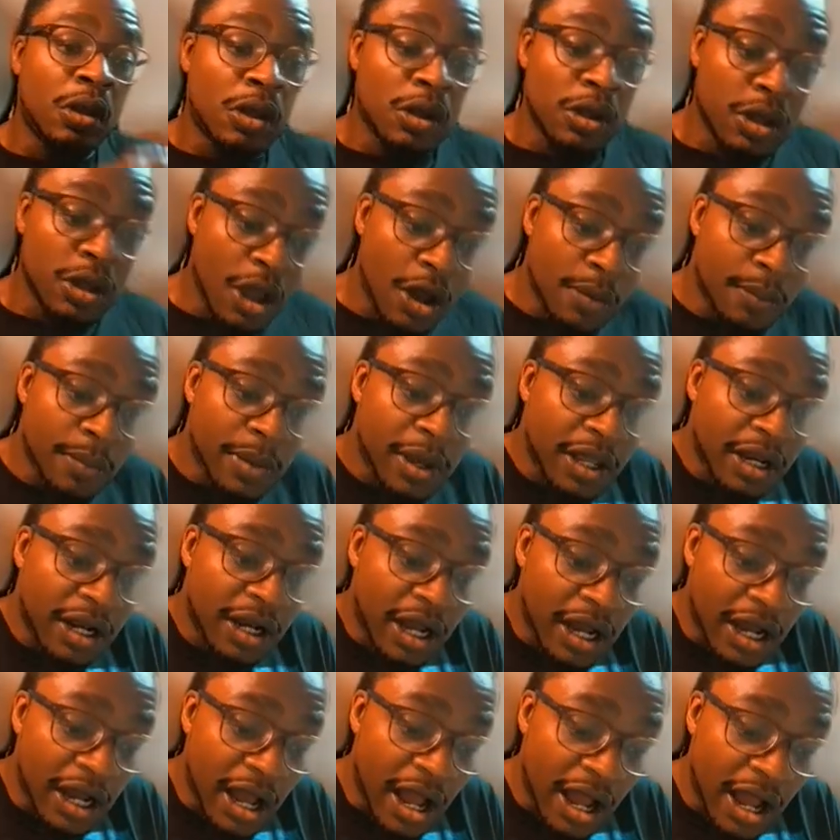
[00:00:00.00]
Yo, man,
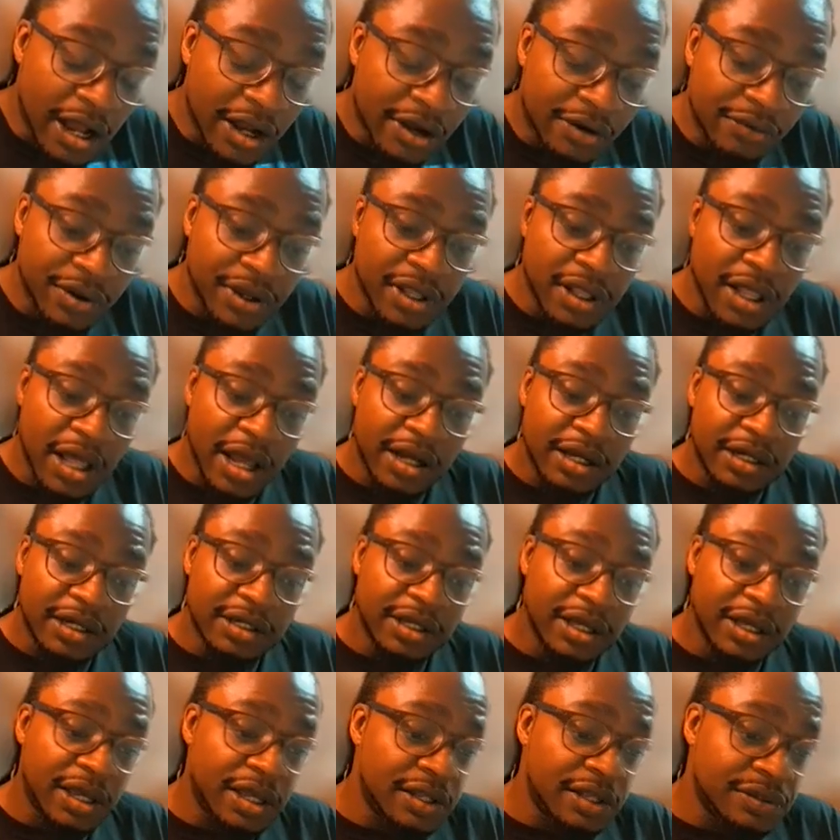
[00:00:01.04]
I agree. Like
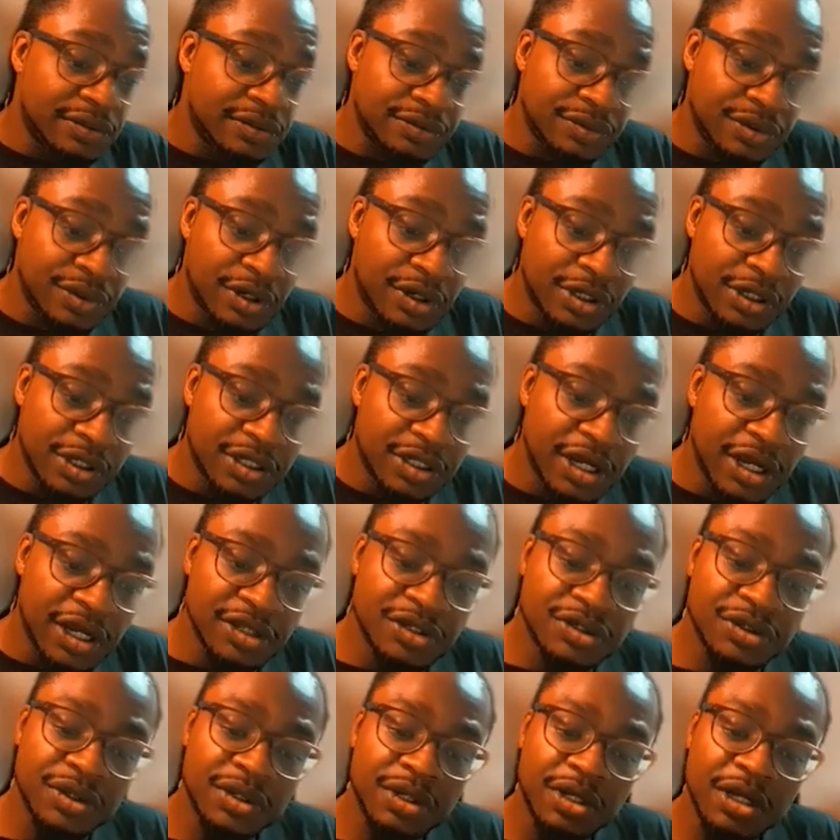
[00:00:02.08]
again, you know, the
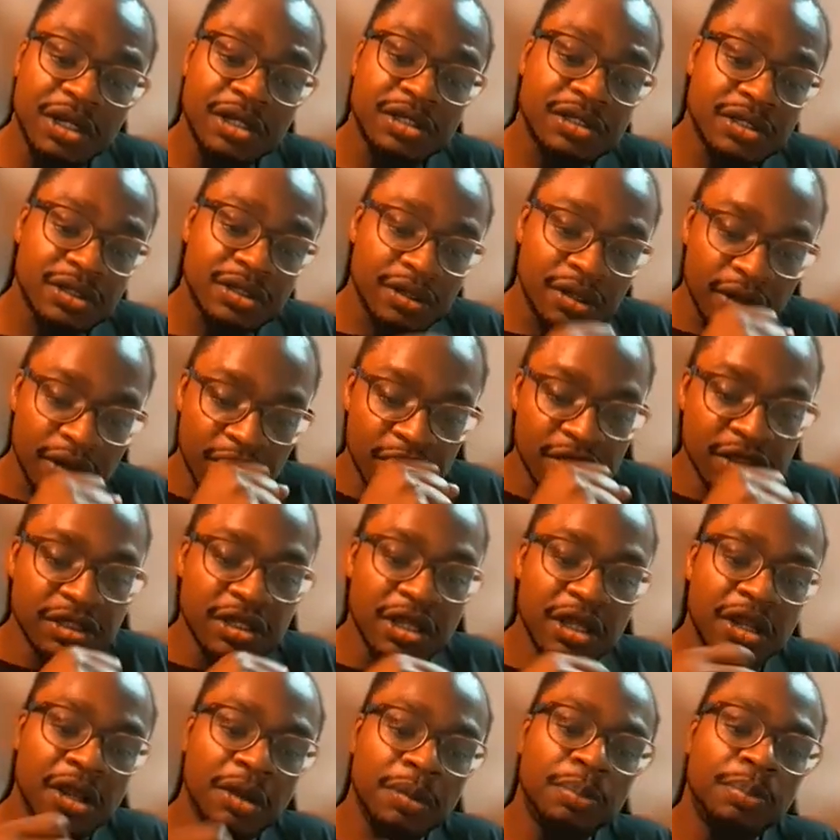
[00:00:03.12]
danger in this is
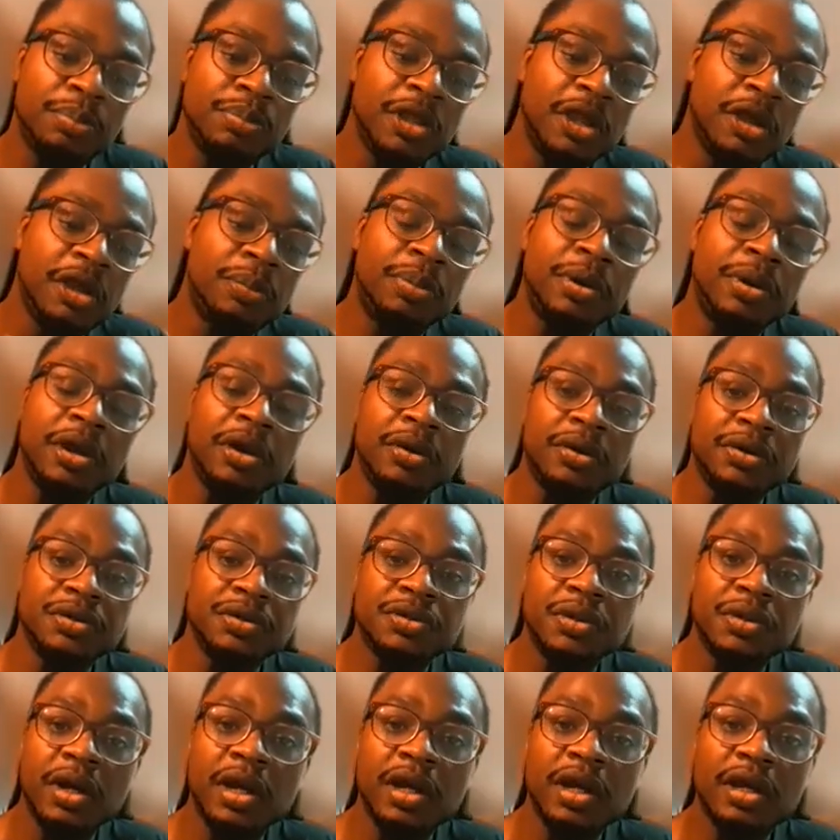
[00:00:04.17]
the appearance,
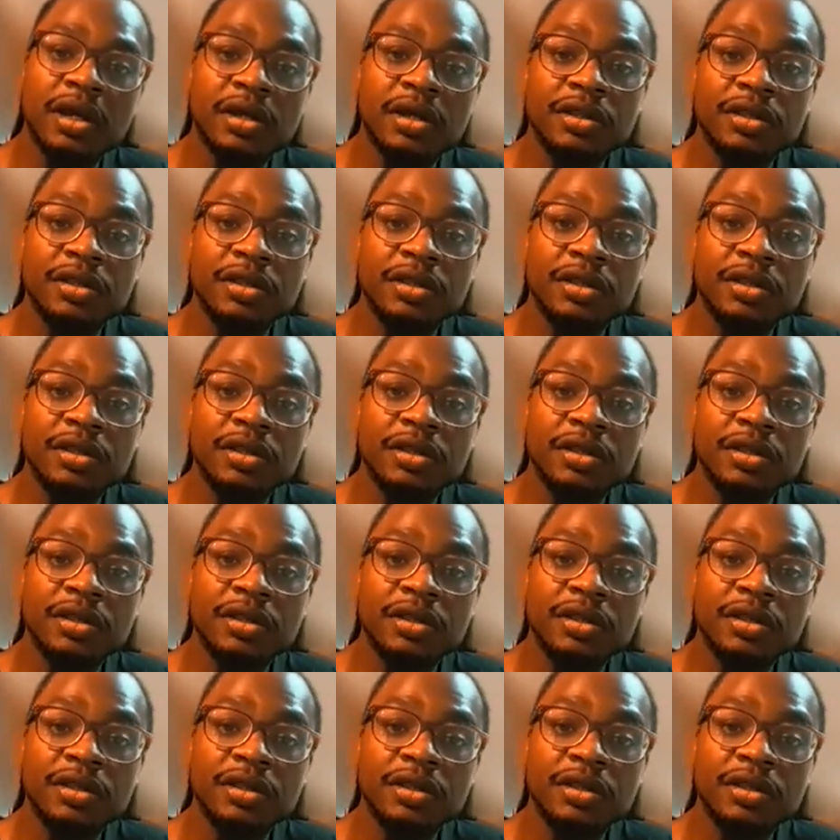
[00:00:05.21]
right?